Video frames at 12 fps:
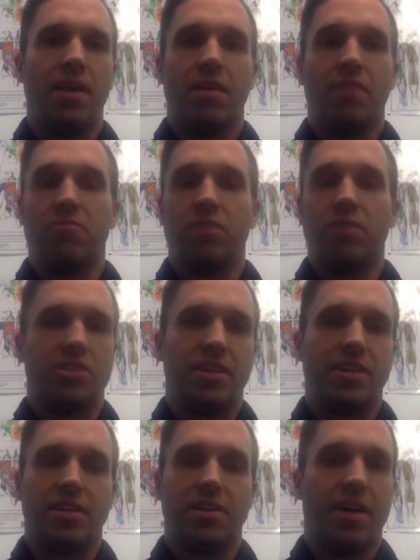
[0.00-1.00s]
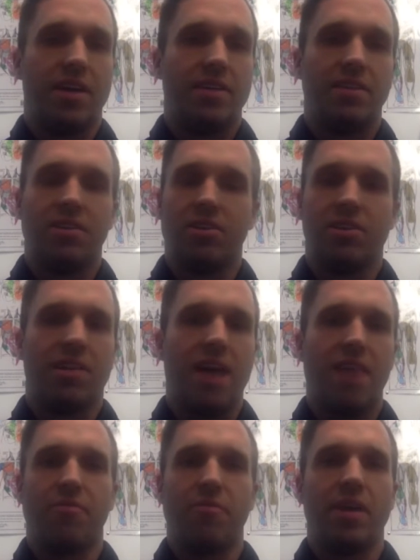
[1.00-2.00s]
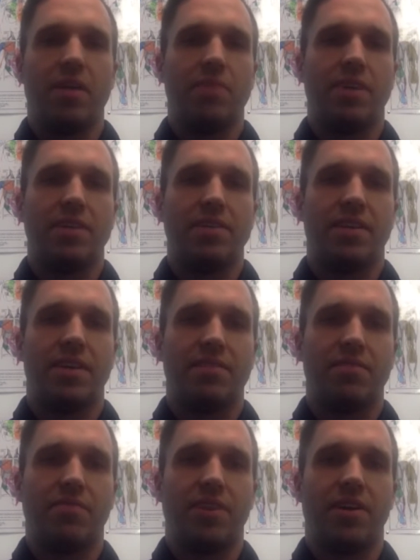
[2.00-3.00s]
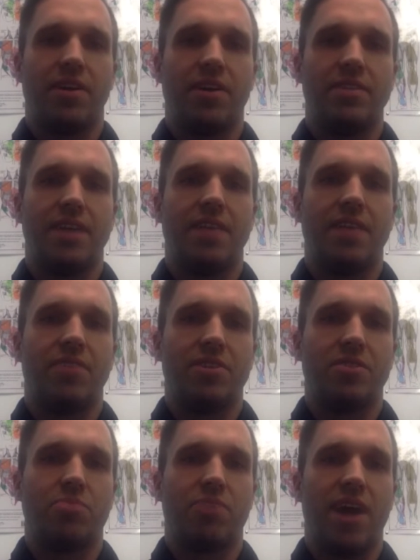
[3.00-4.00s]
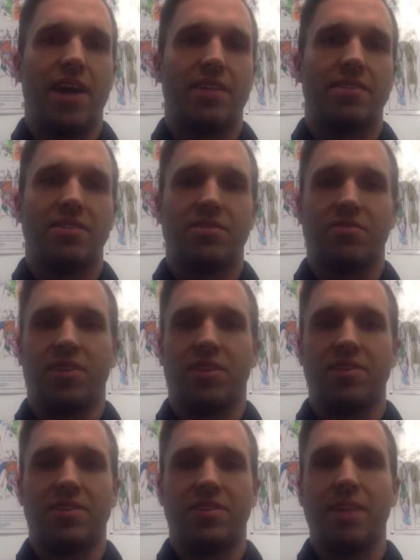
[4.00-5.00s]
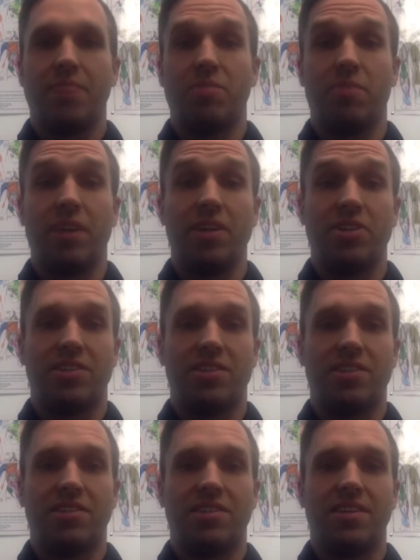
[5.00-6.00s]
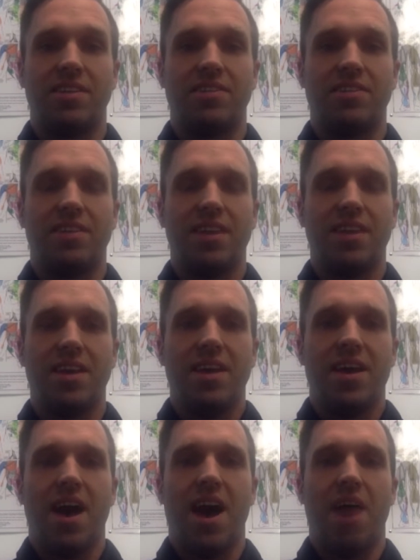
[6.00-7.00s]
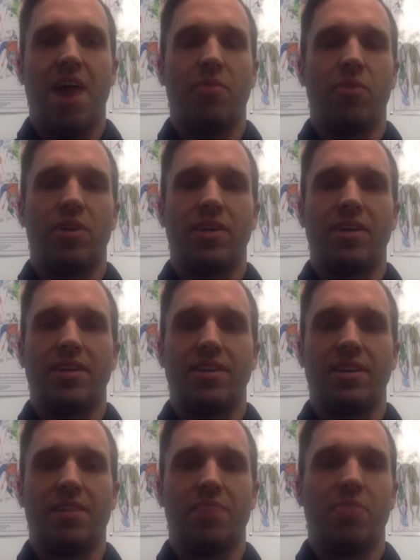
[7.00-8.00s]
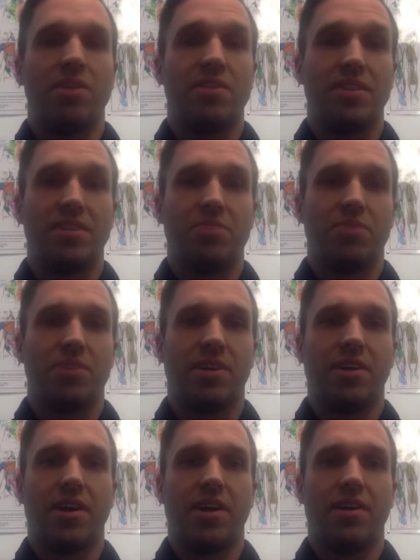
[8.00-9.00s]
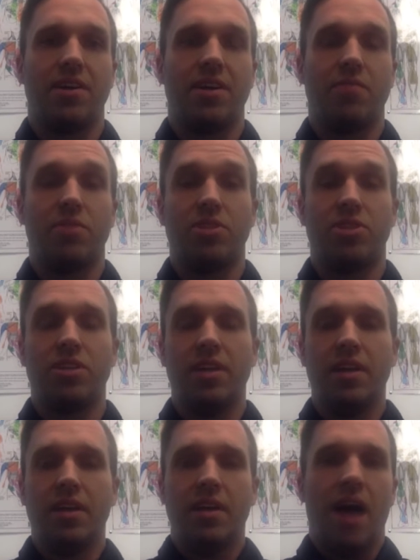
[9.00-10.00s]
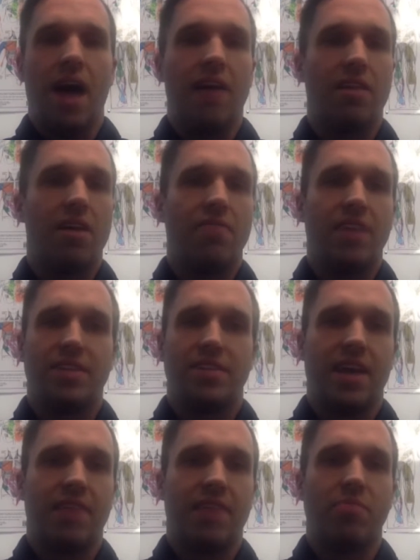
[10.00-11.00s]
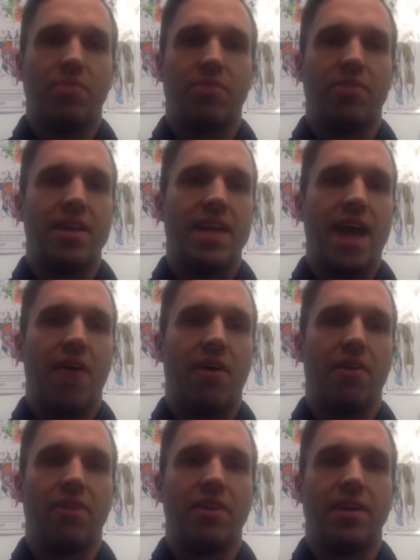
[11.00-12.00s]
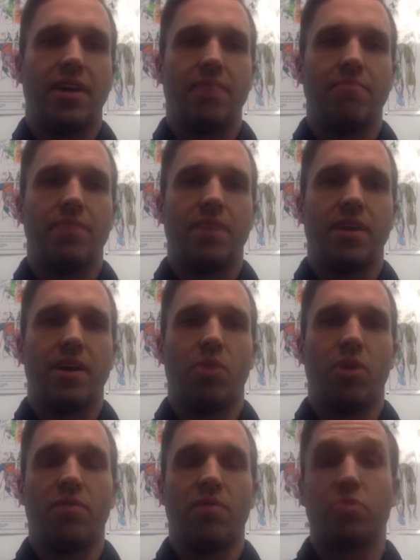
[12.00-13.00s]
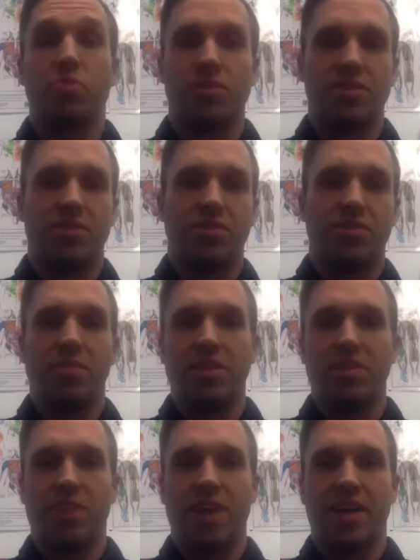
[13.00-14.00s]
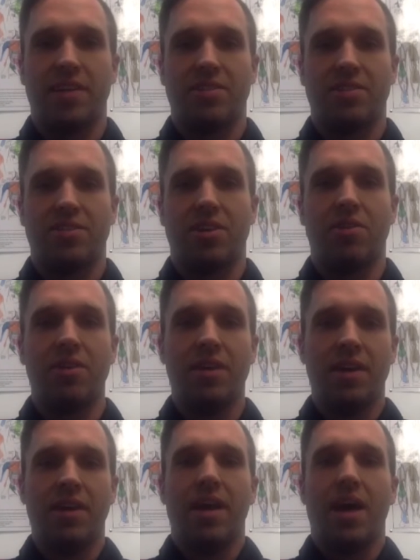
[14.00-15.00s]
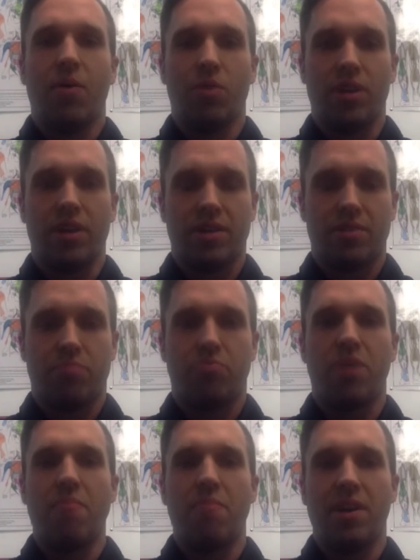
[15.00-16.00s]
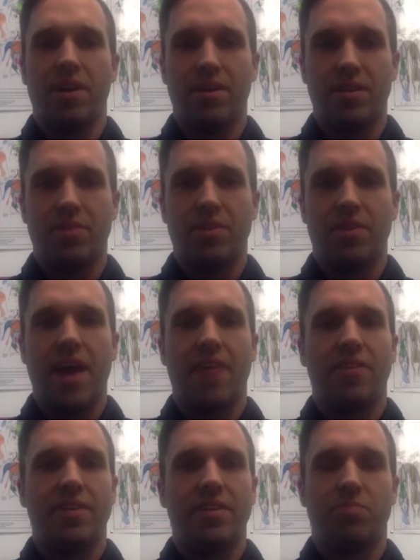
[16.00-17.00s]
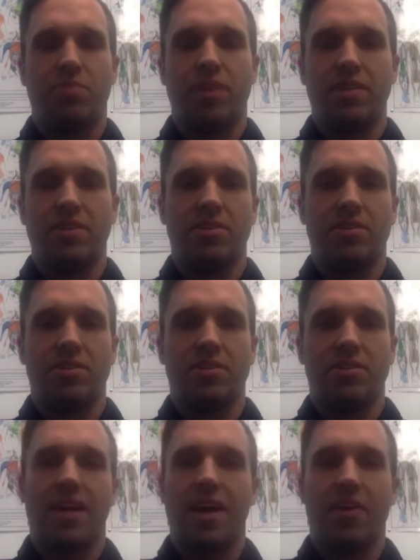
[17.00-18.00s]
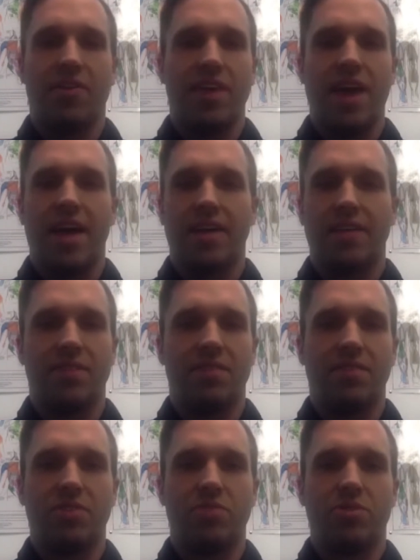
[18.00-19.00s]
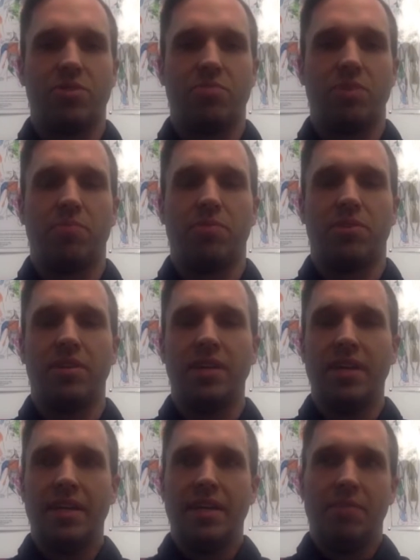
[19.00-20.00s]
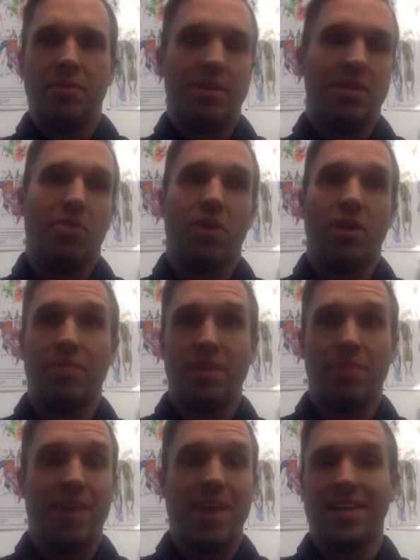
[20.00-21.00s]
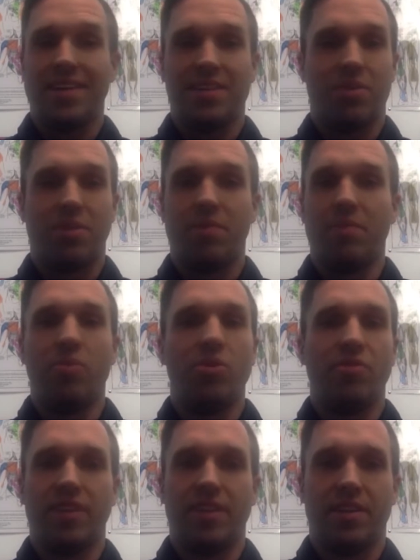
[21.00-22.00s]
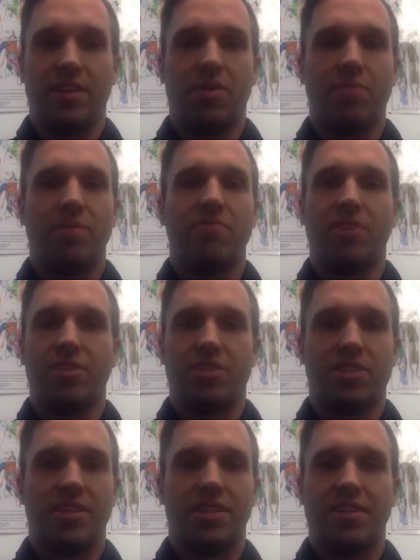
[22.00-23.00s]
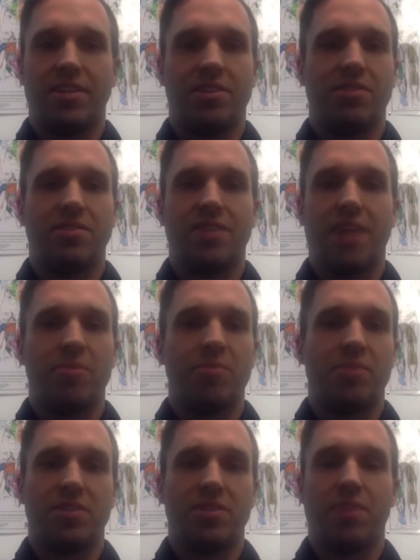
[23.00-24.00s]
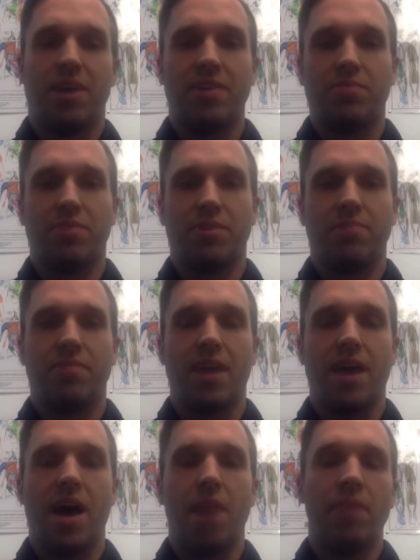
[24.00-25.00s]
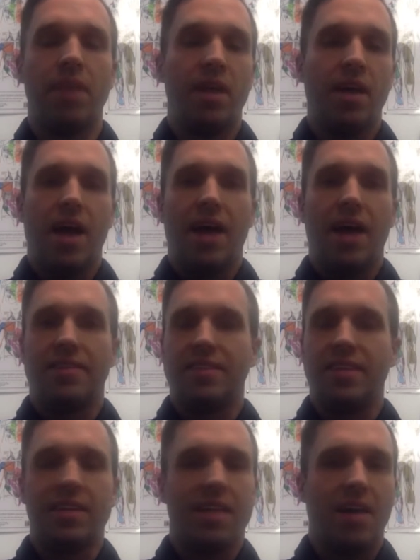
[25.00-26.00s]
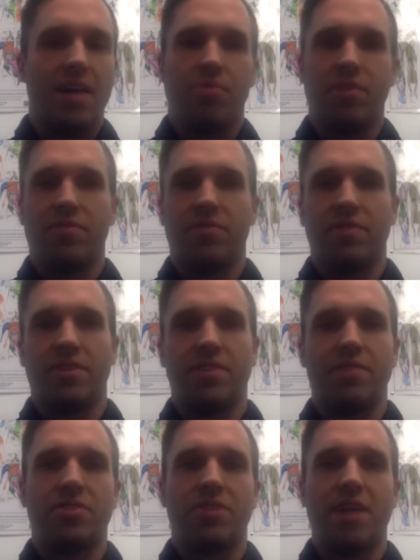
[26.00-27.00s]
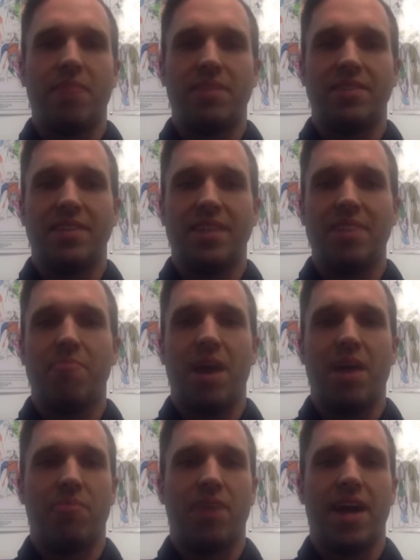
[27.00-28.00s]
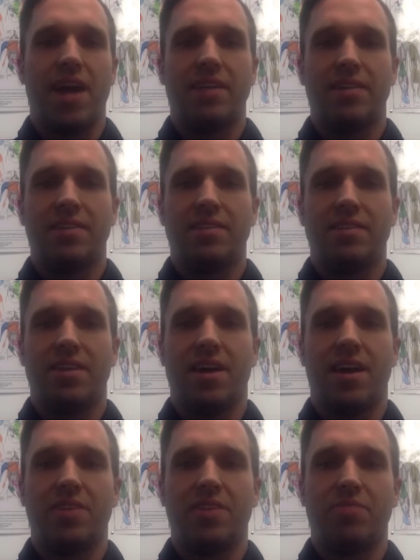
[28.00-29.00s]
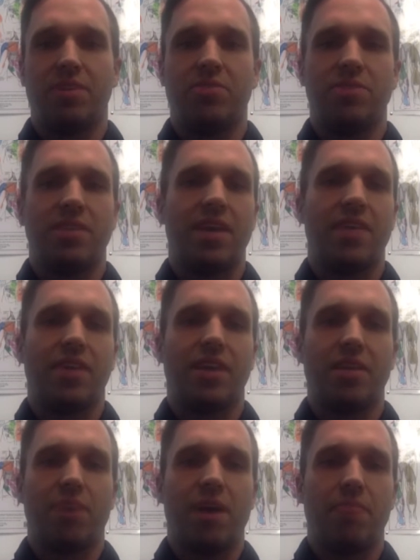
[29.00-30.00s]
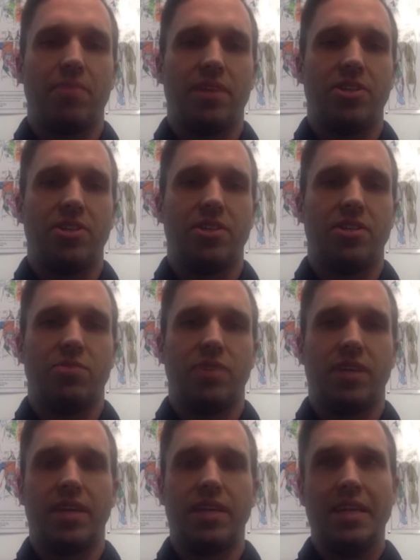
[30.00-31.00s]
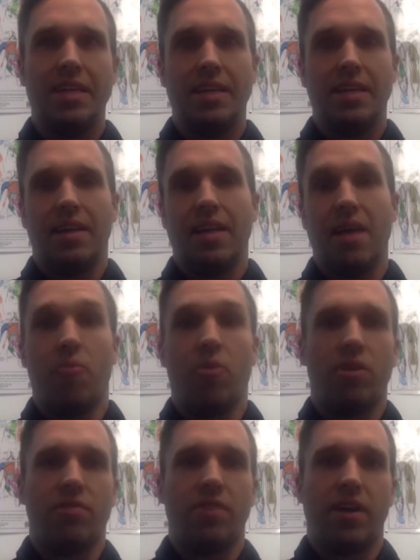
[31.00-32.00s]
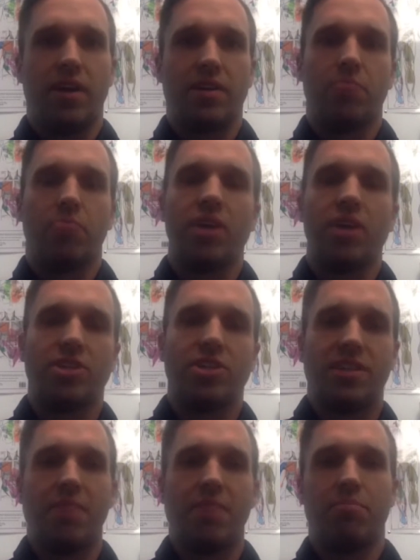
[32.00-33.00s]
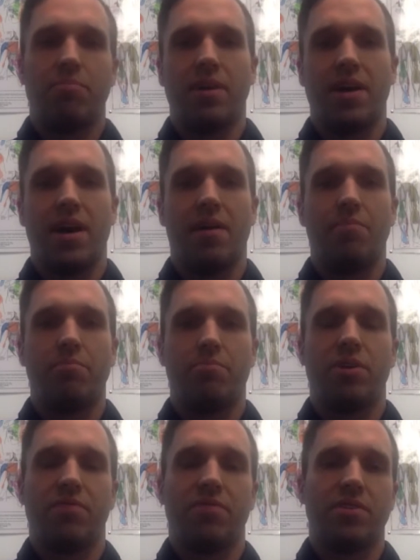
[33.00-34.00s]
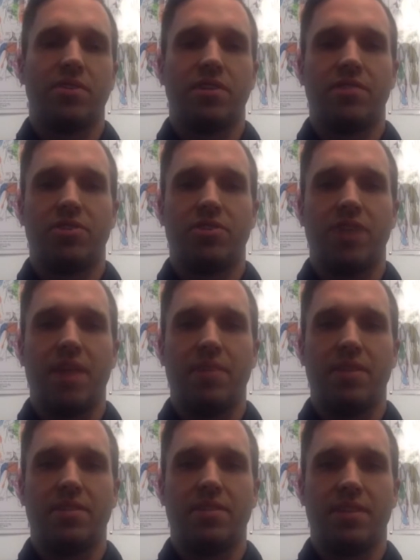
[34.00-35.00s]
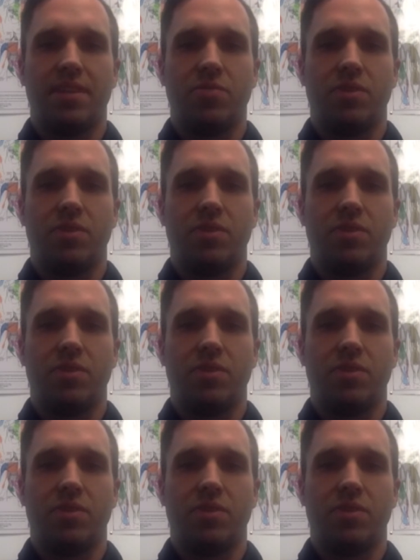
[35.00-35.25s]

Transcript: Originally, I learned a lot from him because he has a very diverse practice as far as the types of patients he sees. And working in a multidisciplinary area, which I love that side of it. But right now I run a more of a sports injury based practice. So I work primarily with athletes, but, just a lot of healthy, active individuals, people that don't want to be in pain because they want to be moving and they want to be functioning, as optimally as possible. I see a lot of peripheral nerve entrapments in my practice, especially with the athletic population, as we get a lot more of the compression type peripheral nerve entrapments, as well